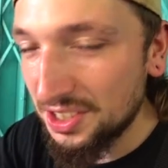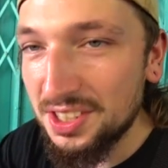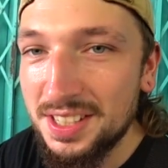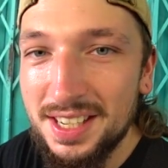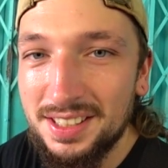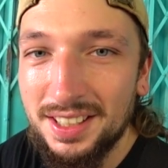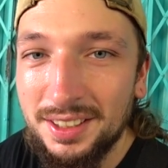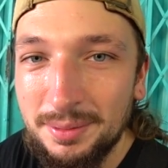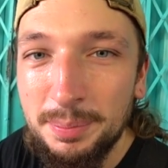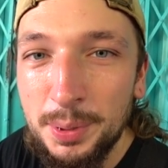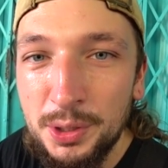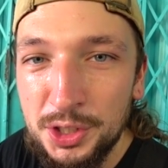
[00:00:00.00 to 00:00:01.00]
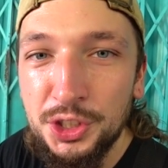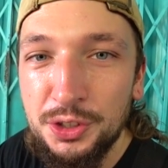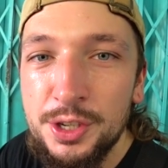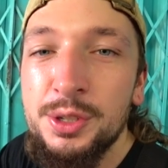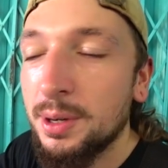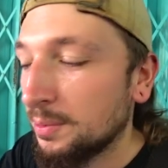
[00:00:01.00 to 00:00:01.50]
doesn't taste like pure sugar
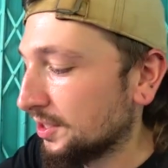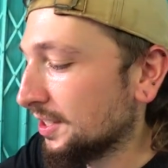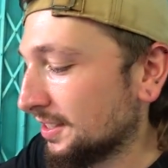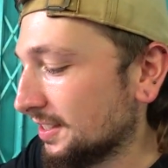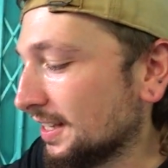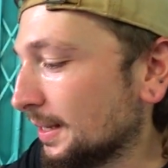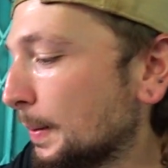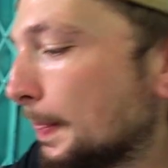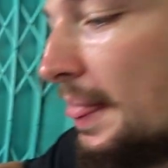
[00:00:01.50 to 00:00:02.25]
is what I'm trying to say.